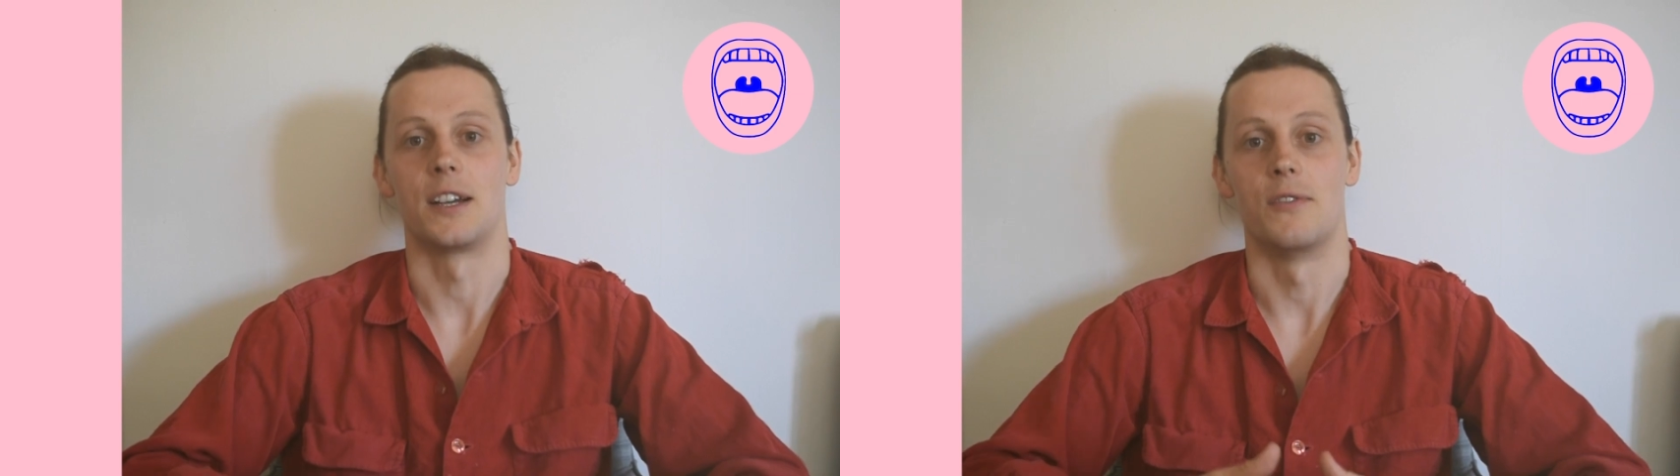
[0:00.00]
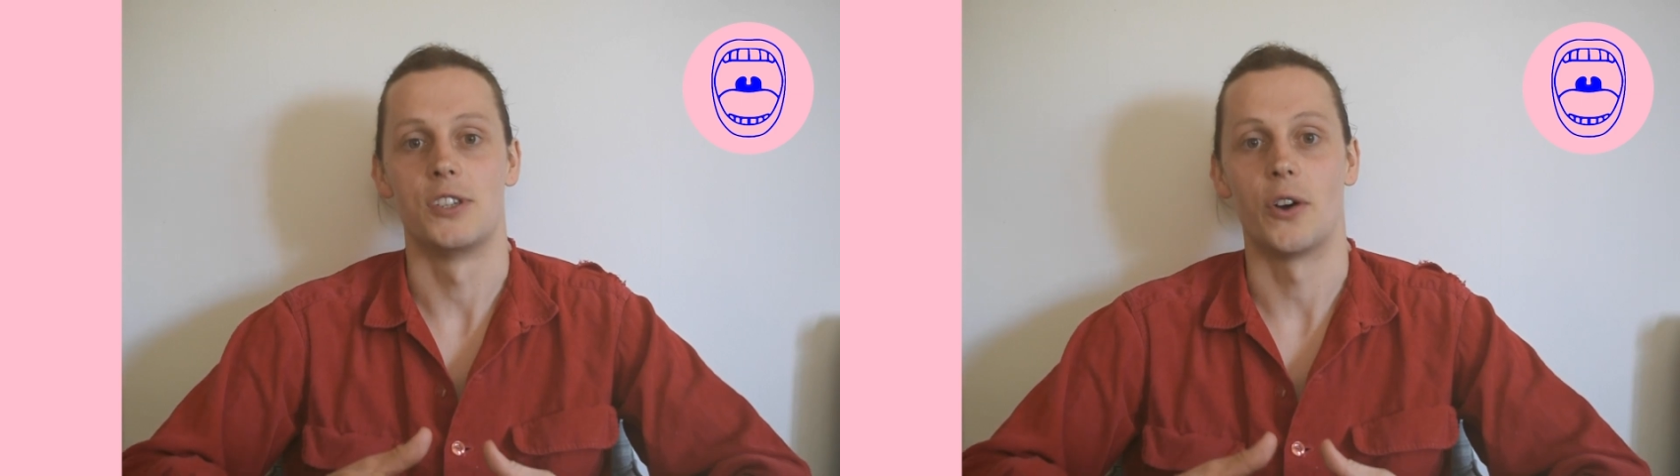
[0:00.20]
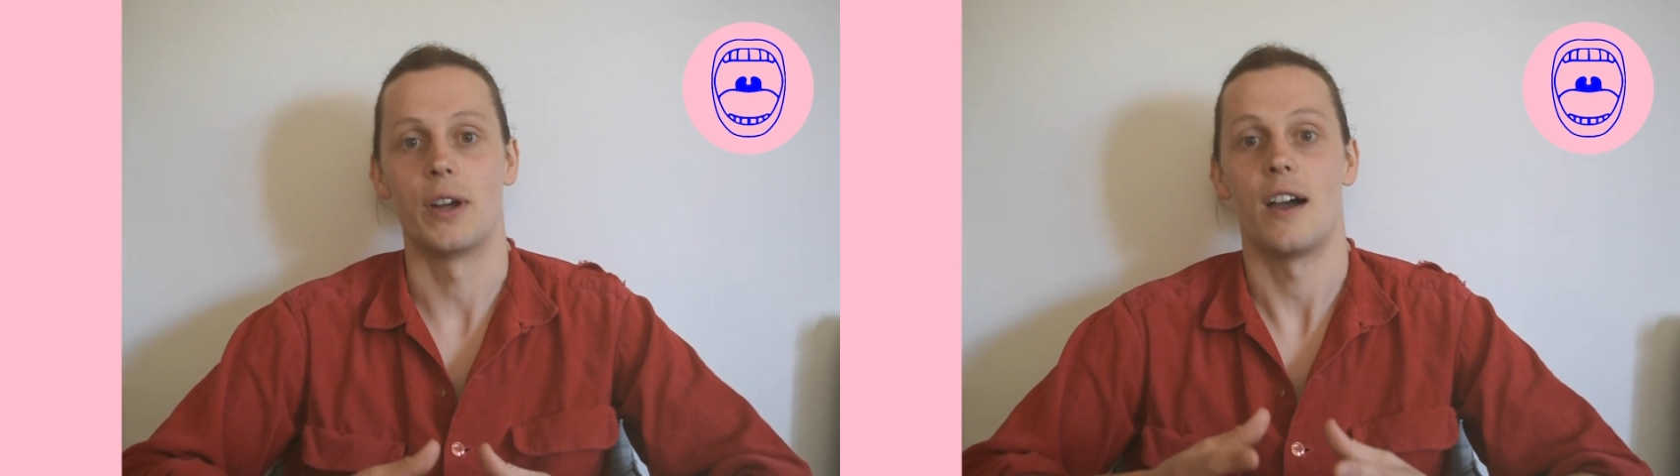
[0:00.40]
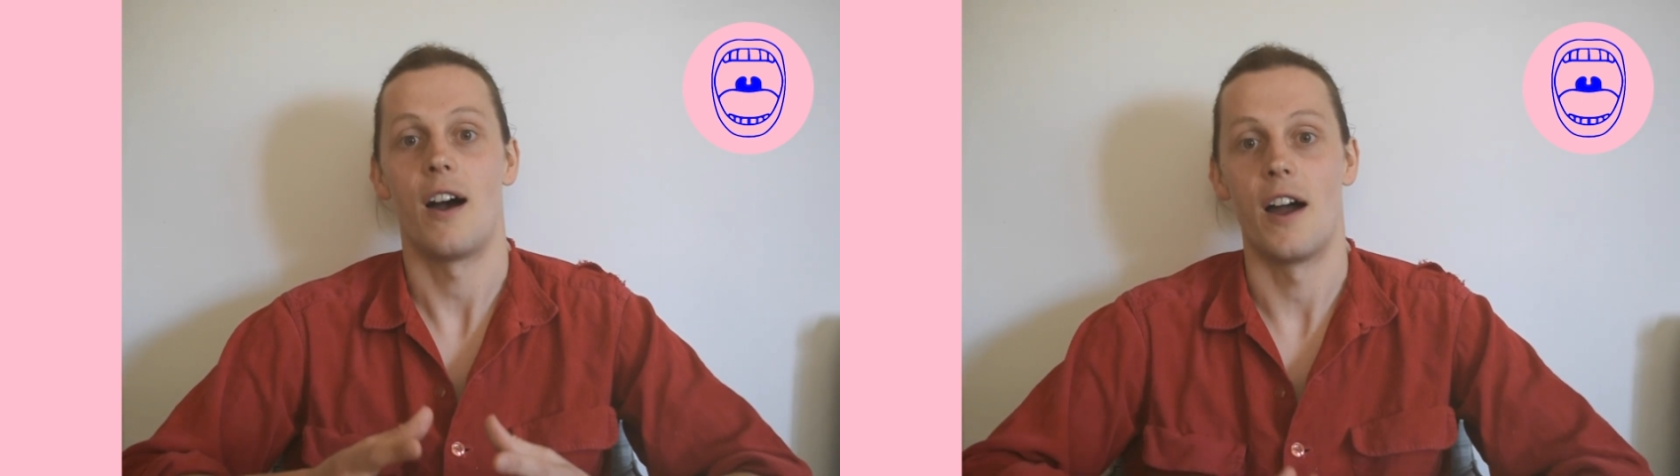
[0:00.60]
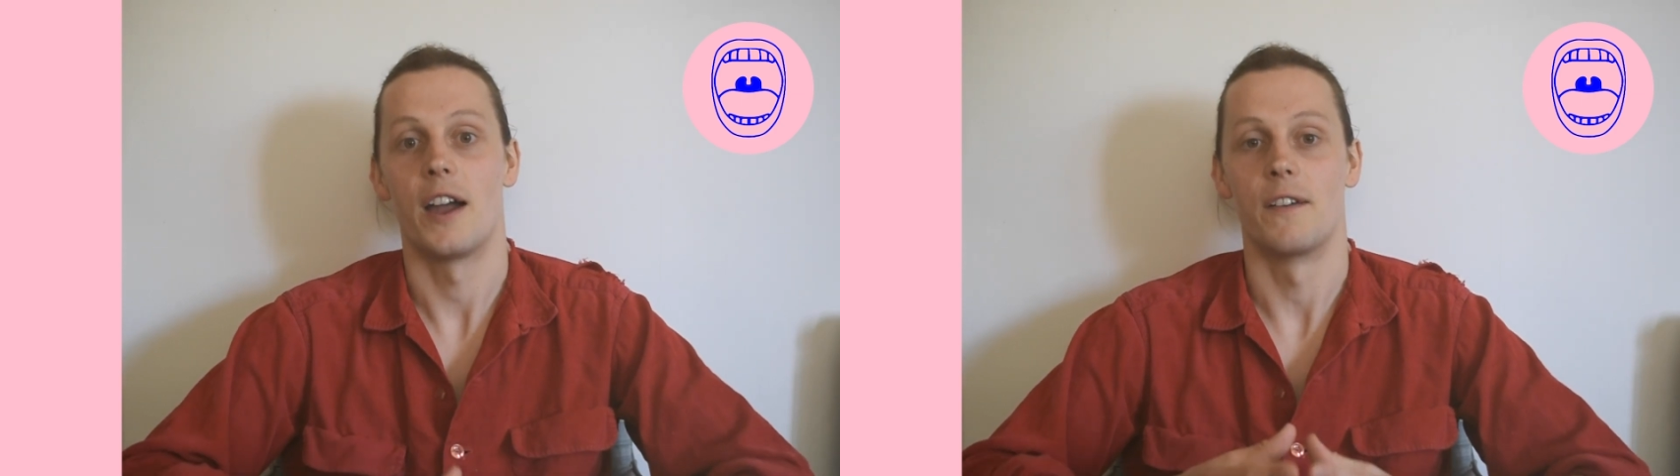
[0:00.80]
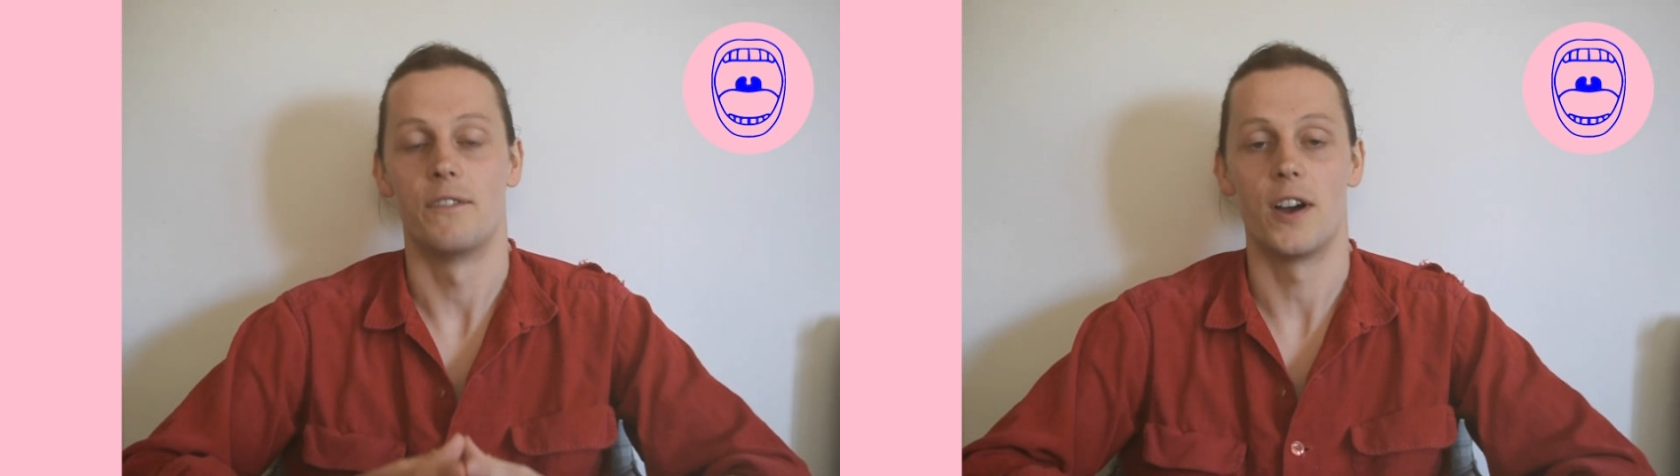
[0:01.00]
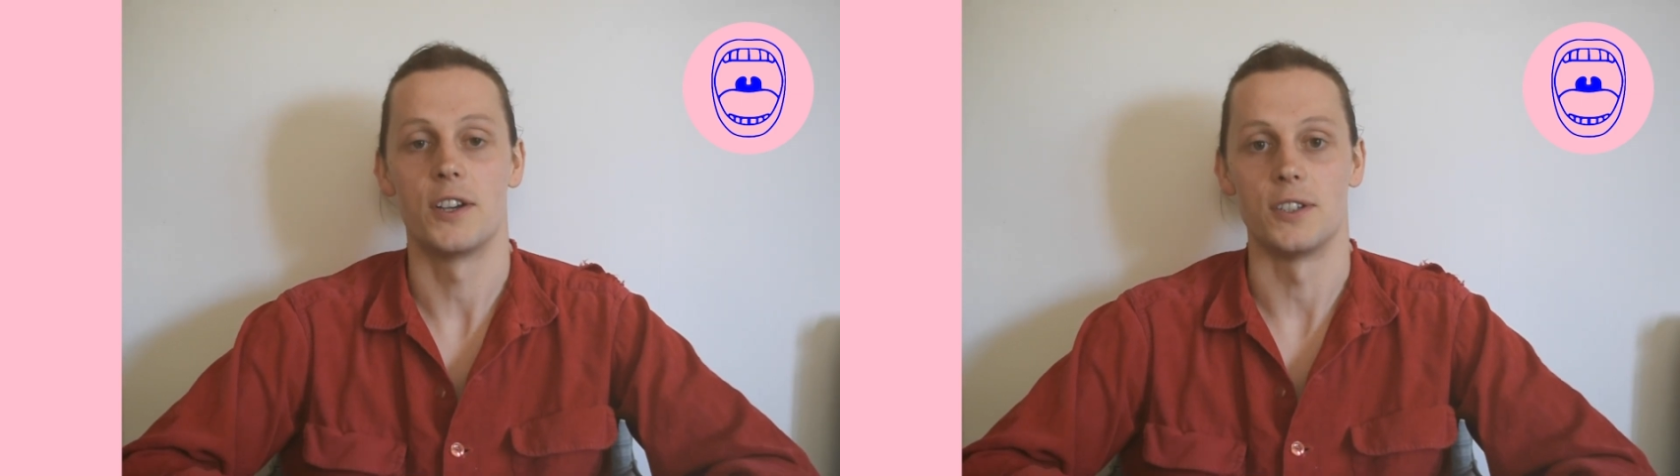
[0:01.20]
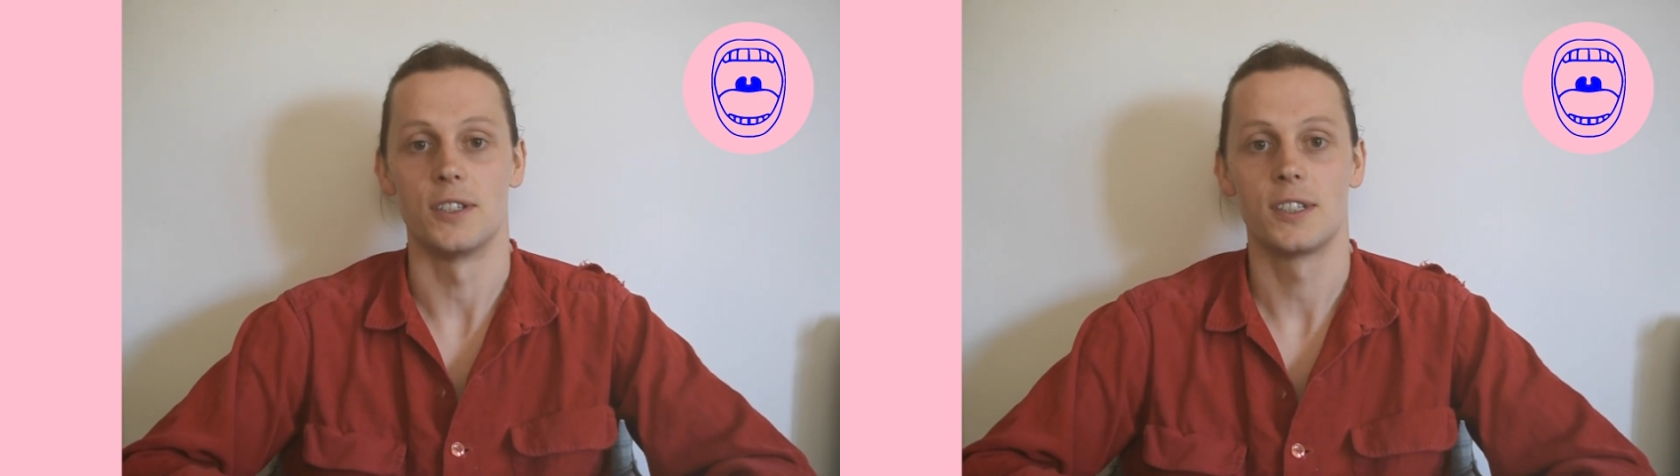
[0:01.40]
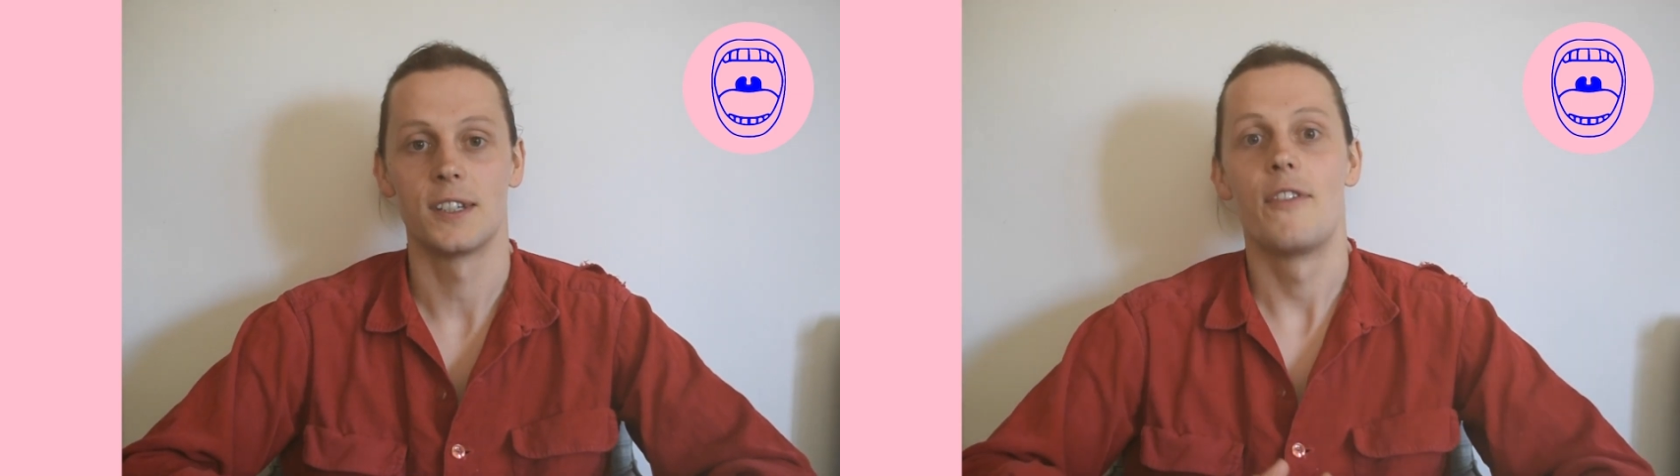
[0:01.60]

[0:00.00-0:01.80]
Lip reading: can result in higher conversions.